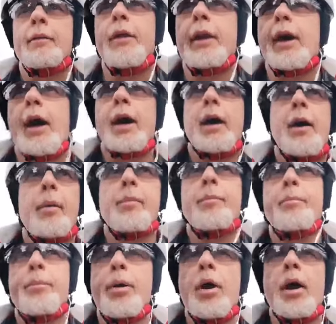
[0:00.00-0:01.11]
that are
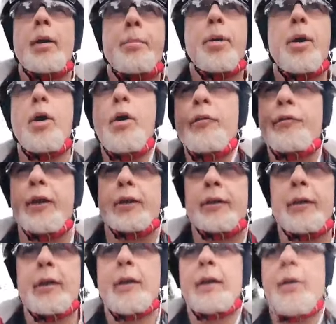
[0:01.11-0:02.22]
a perfect
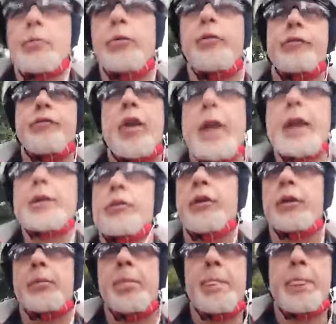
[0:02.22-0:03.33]

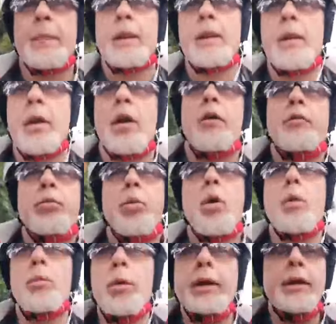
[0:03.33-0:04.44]
reflection of
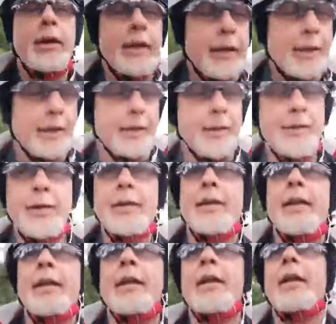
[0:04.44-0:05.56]
what we need
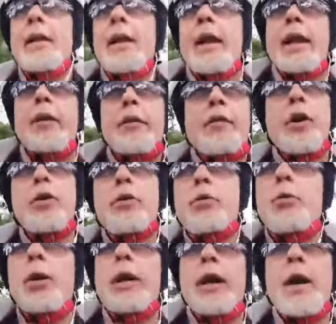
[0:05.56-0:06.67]
and of who
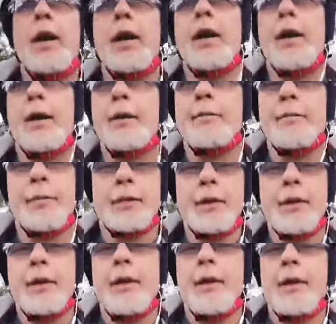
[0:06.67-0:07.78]
we are.
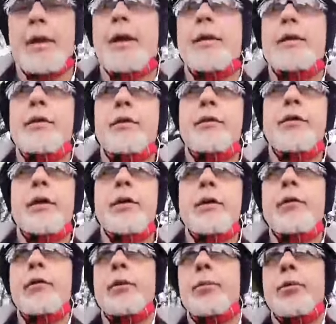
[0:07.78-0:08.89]
And this is very,
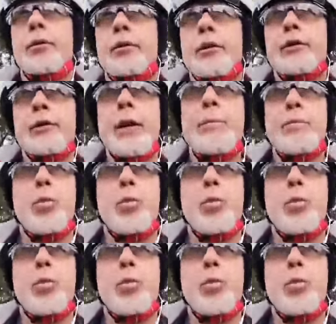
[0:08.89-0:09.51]
very important. So step